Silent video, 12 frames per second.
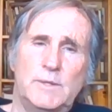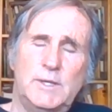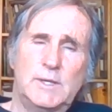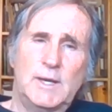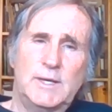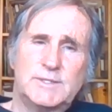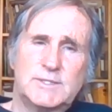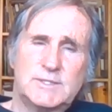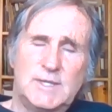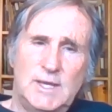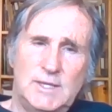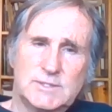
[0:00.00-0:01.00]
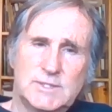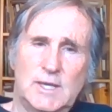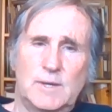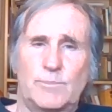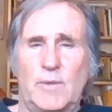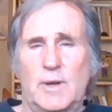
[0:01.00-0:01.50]
The United States
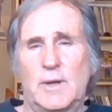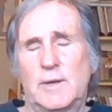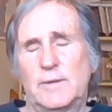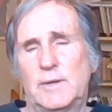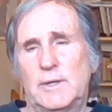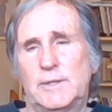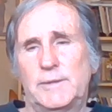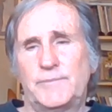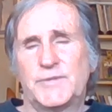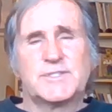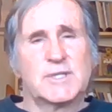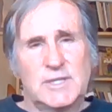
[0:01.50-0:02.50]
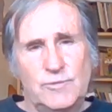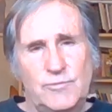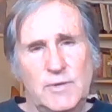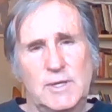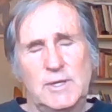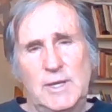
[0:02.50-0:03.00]
had a
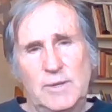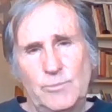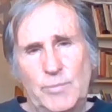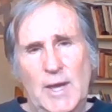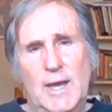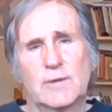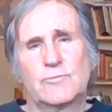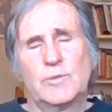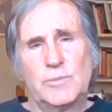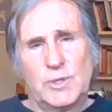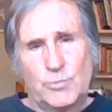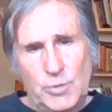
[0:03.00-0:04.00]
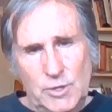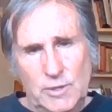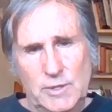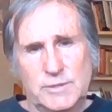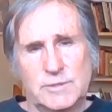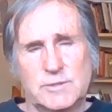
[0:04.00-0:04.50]
significant impact from the
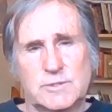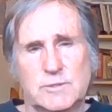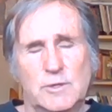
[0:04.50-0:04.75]
Puritans,